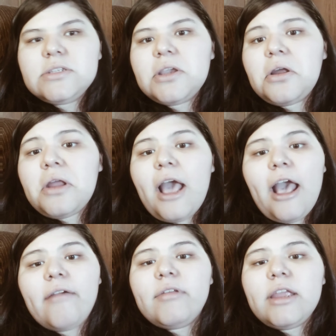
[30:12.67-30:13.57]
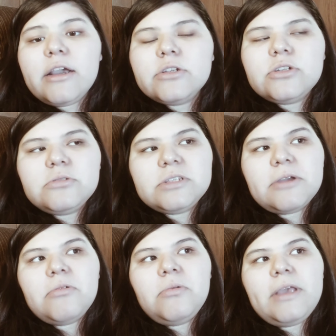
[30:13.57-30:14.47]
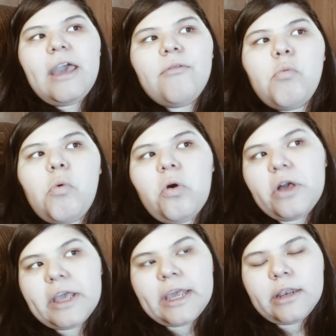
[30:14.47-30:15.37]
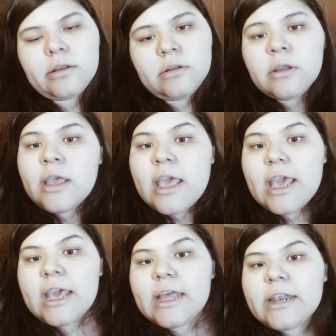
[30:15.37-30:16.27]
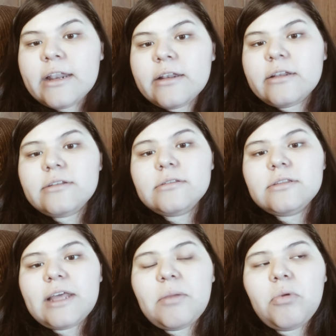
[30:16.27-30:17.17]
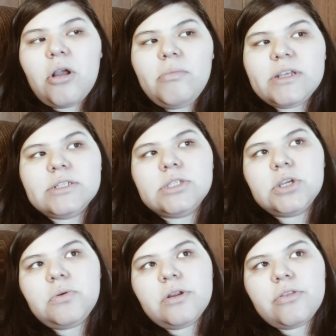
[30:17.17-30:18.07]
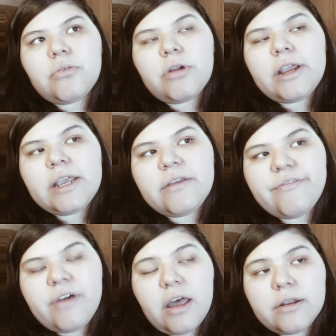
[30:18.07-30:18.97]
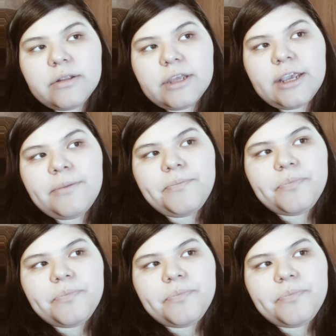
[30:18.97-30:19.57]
Do y'all not have any extra?" I was like, "Well, we have one." And they brought me 2 or 3 finally.